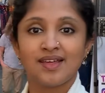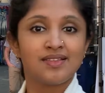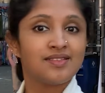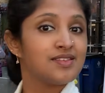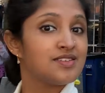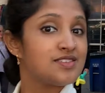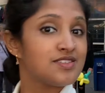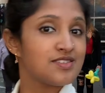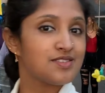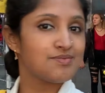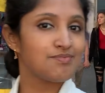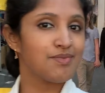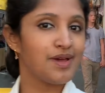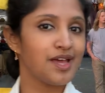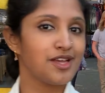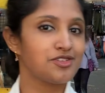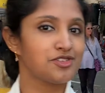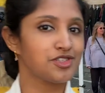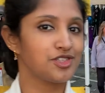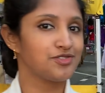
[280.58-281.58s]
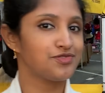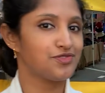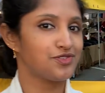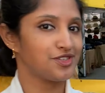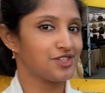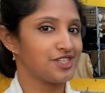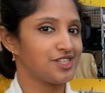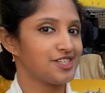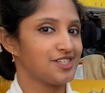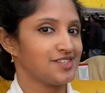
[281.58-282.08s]
This is Mandarin
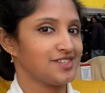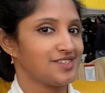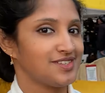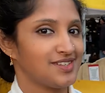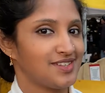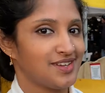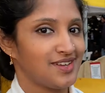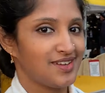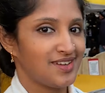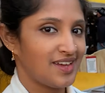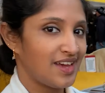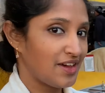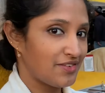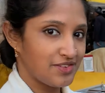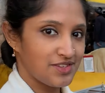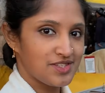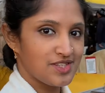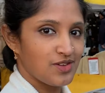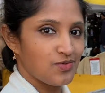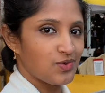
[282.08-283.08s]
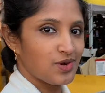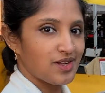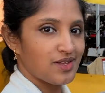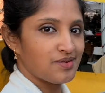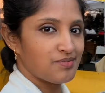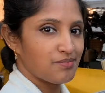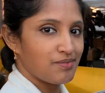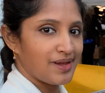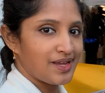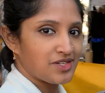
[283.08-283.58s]
food. Have you seen what a
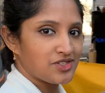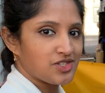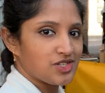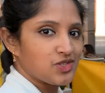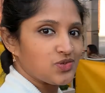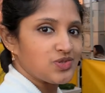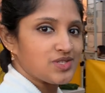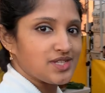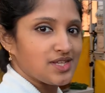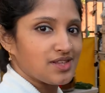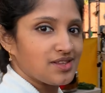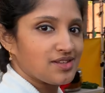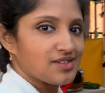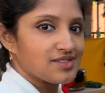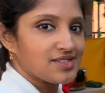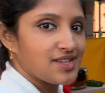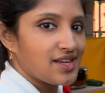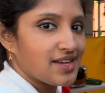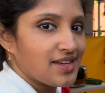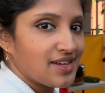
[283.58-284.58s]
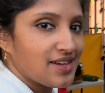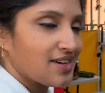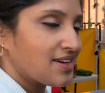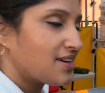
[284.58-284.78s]
Mandarin cuisine looks like?